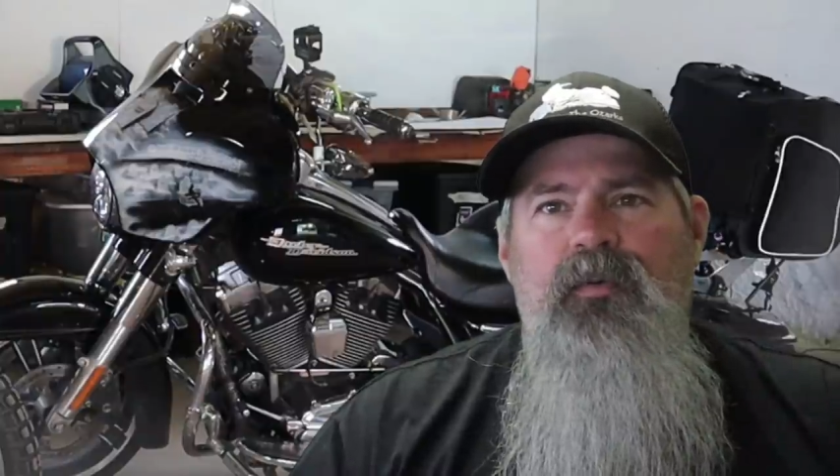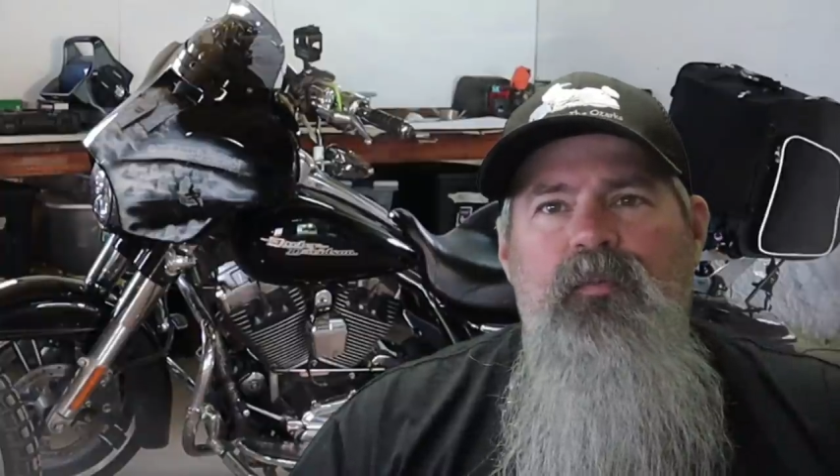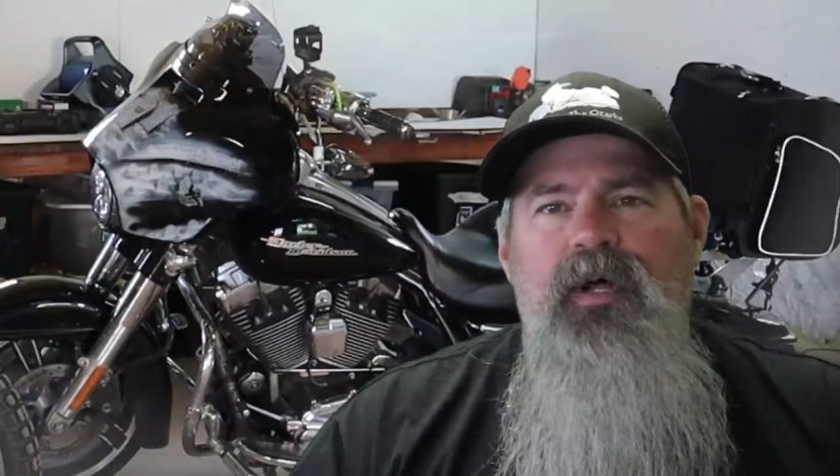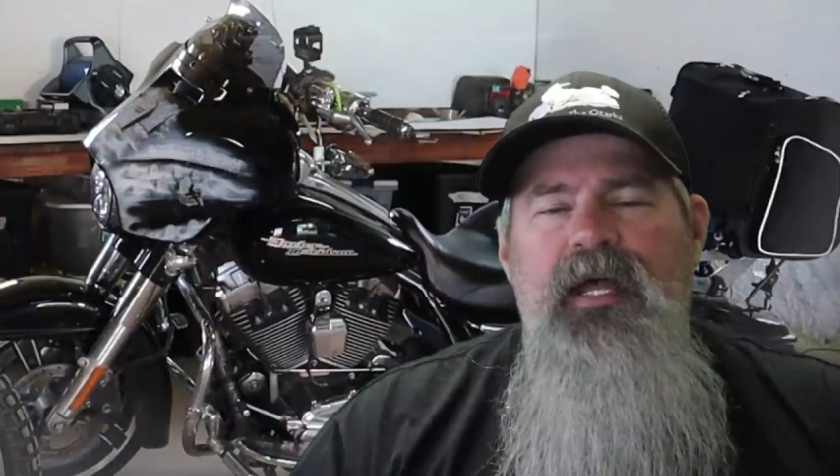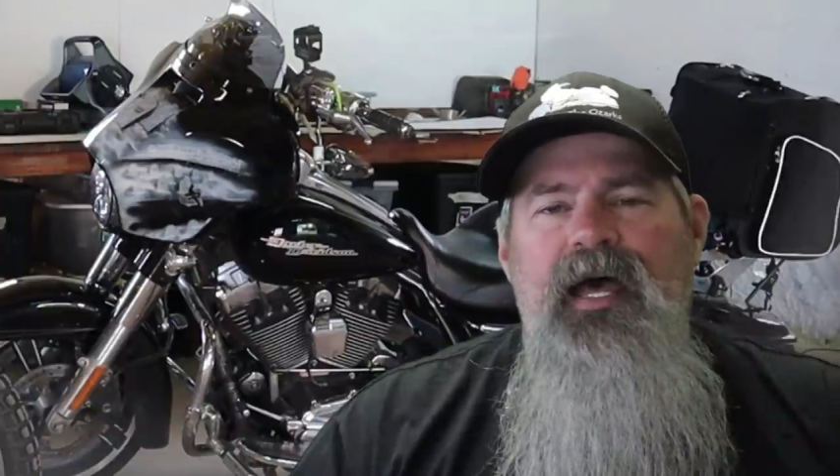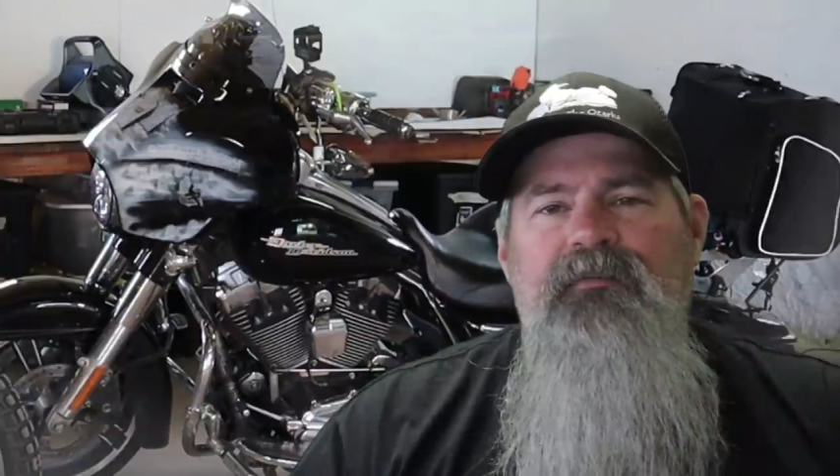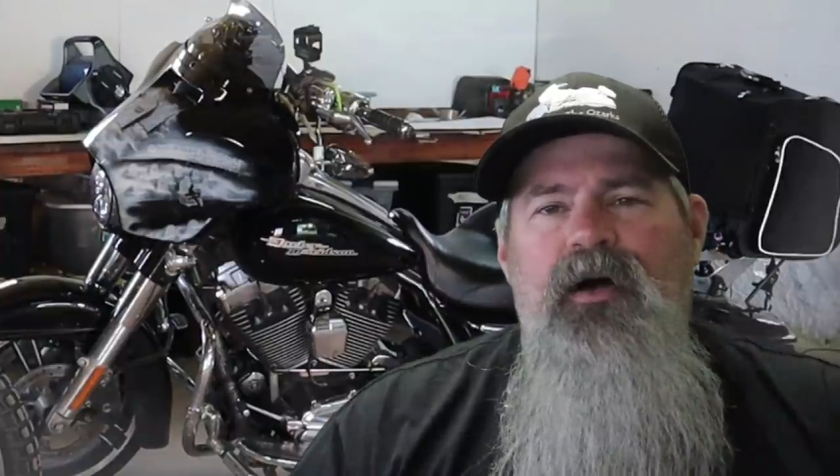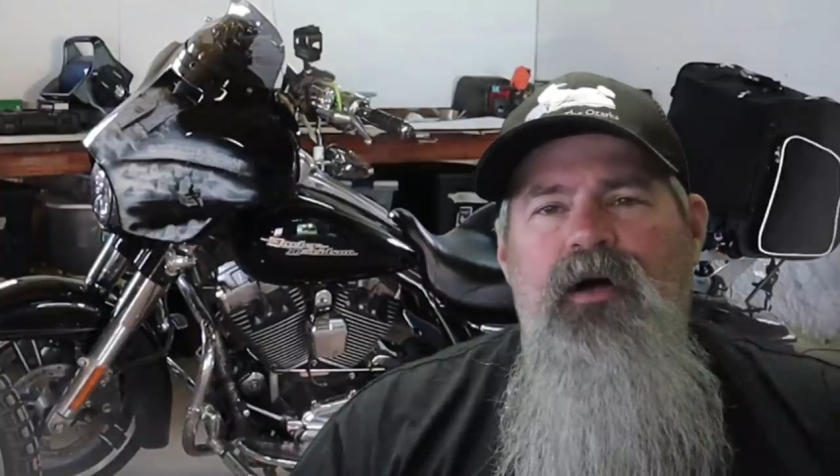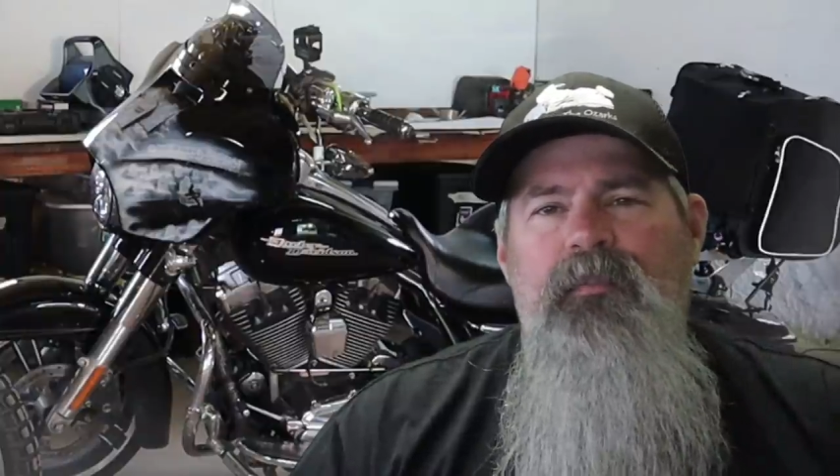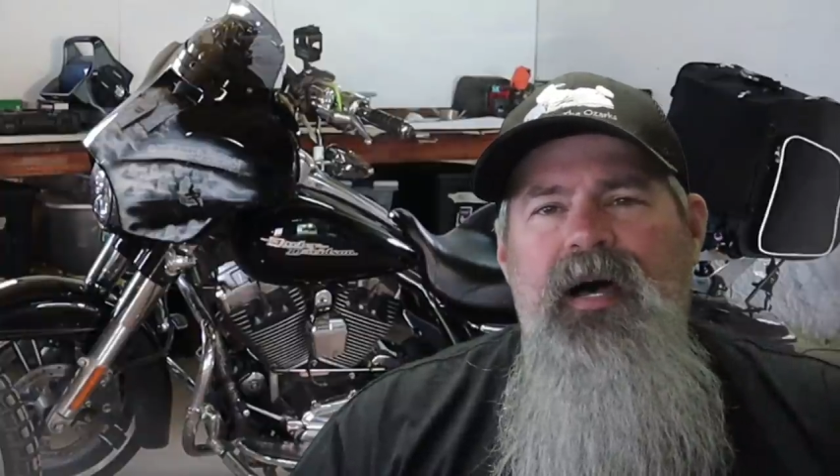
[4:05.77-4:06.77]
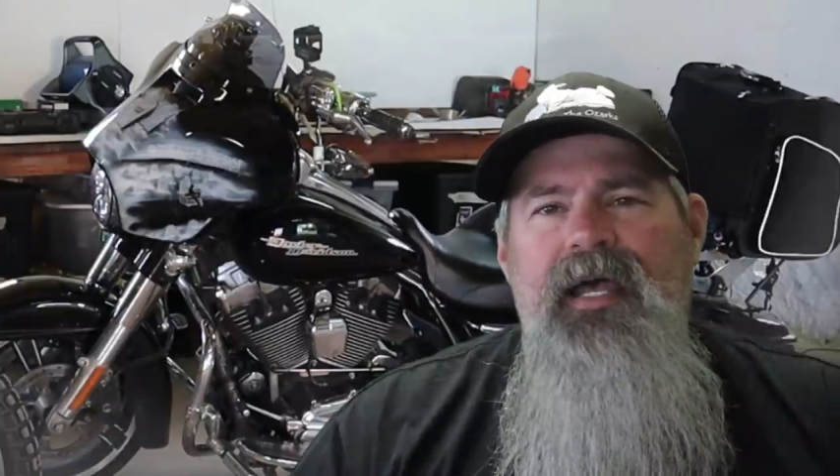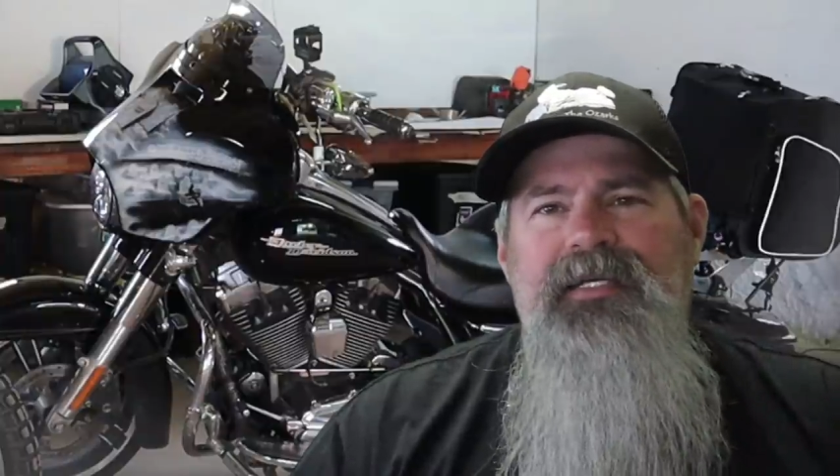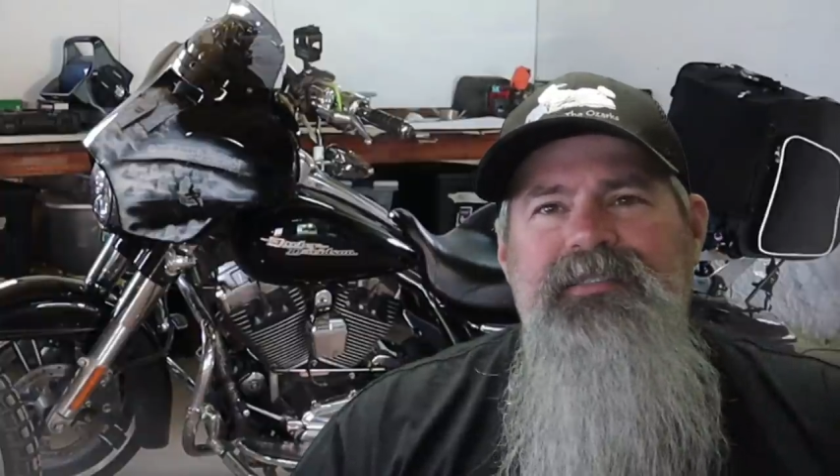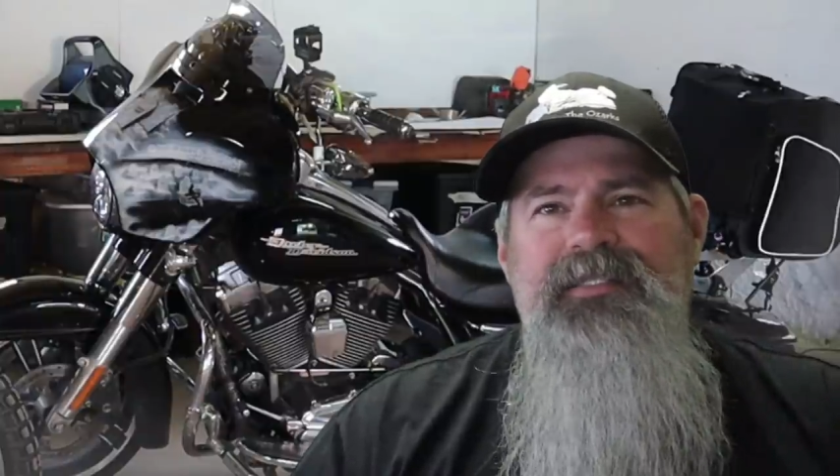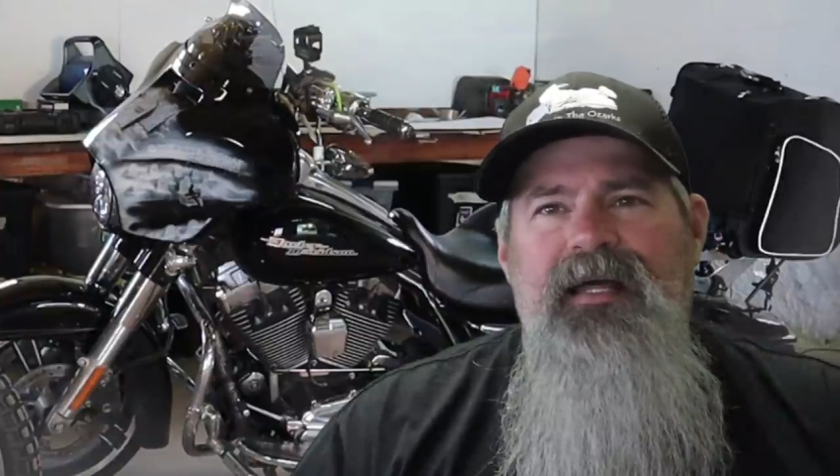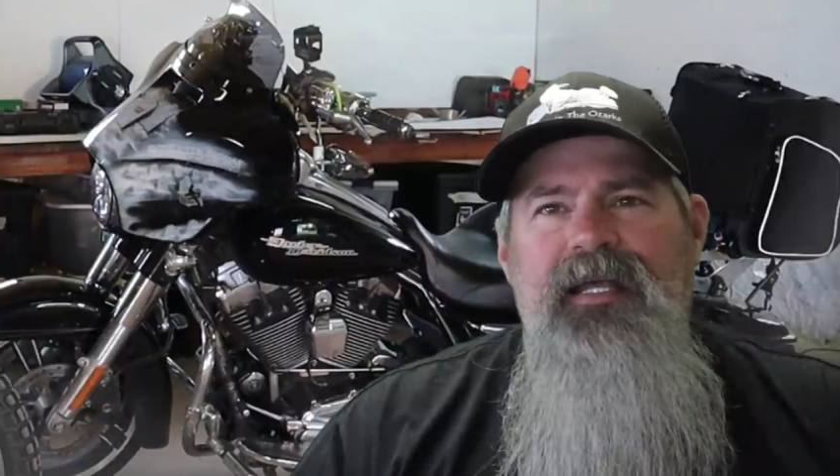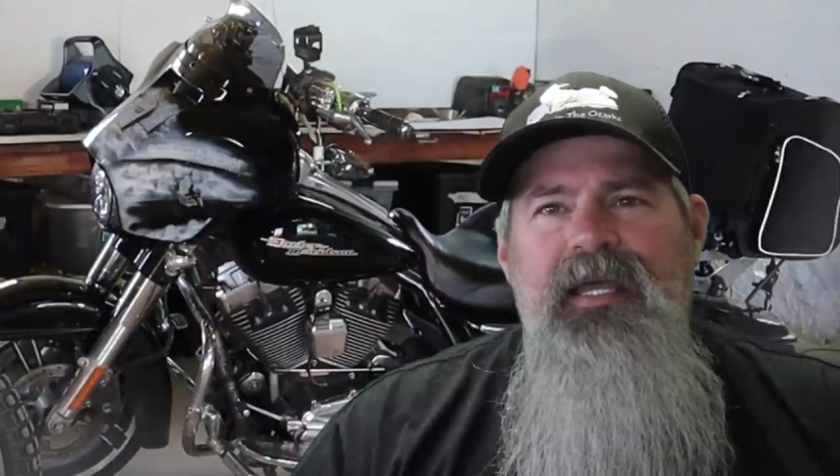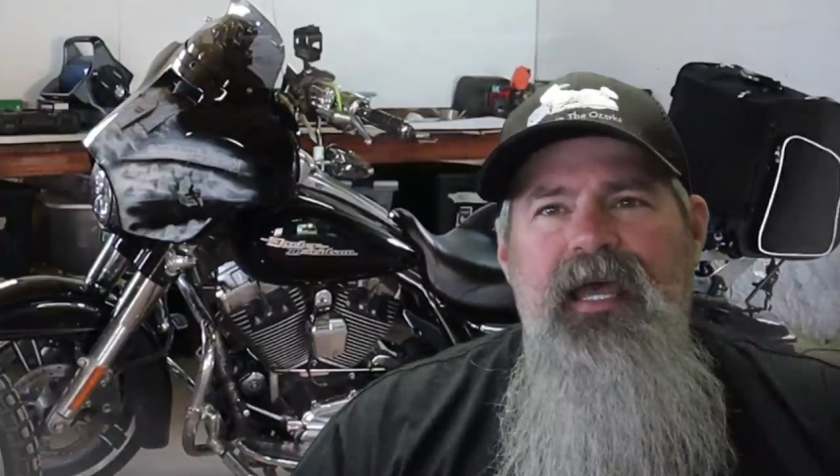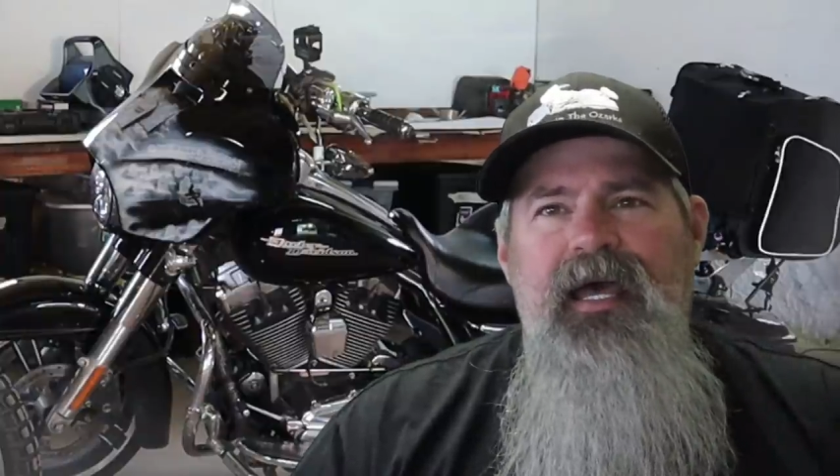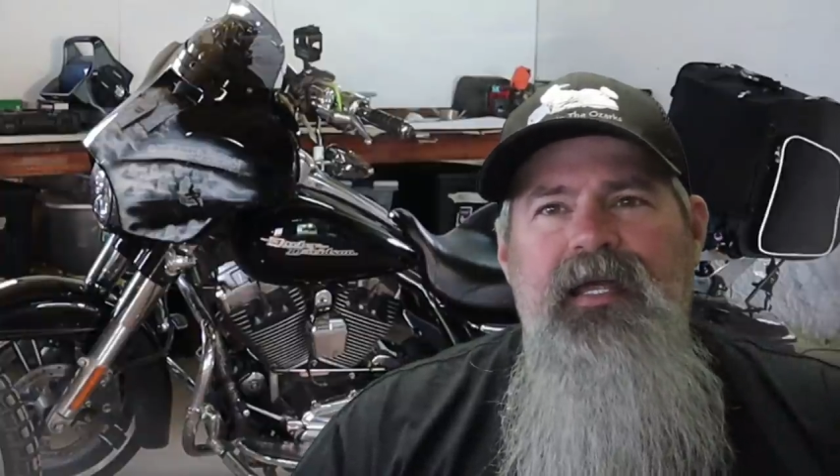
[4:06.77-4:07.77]
want to have all bikes
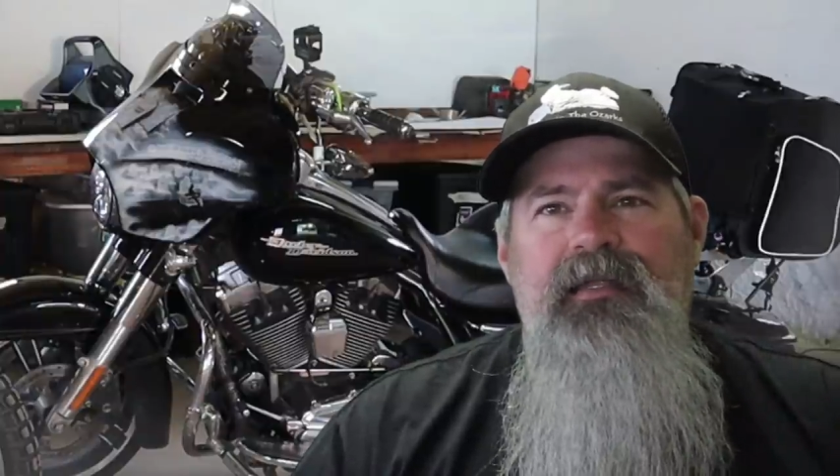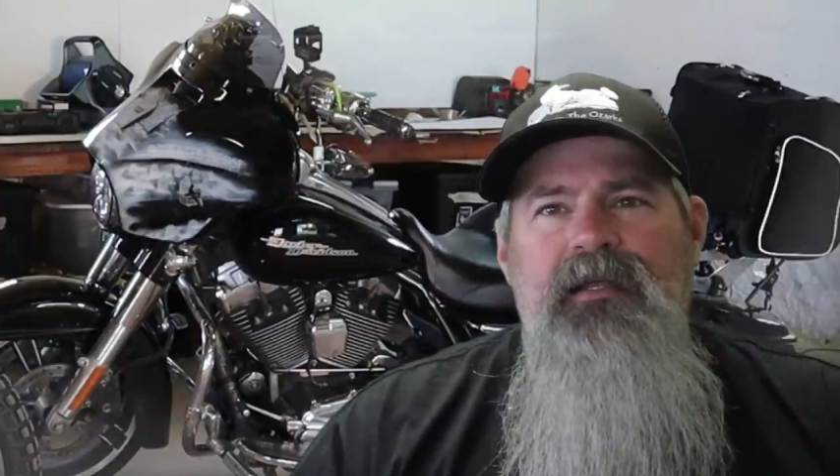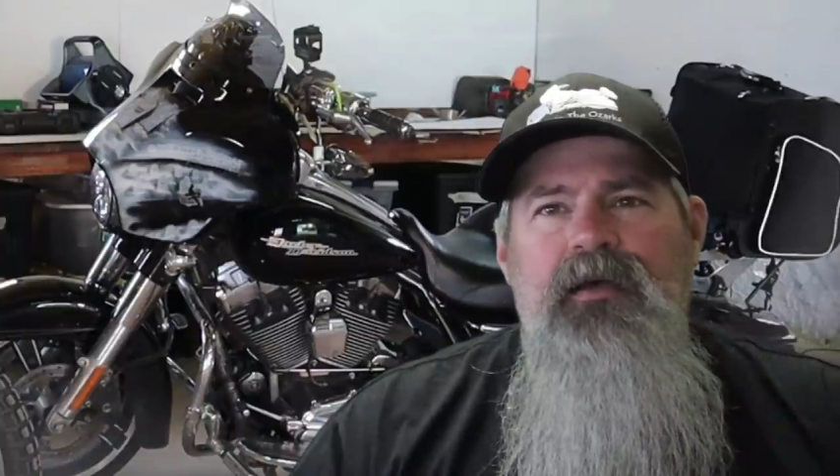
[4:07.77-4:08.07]
selling at